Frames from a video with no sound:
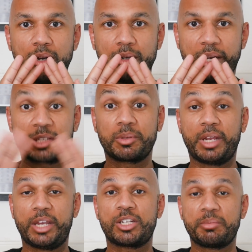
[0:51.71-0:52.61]
an
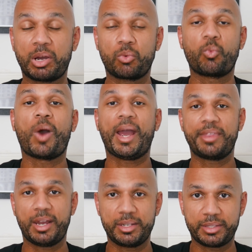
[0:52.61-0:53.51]
explanation about why
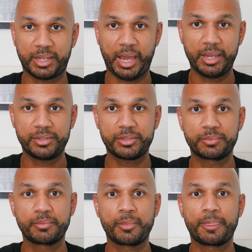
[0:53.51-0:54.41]
that is the case.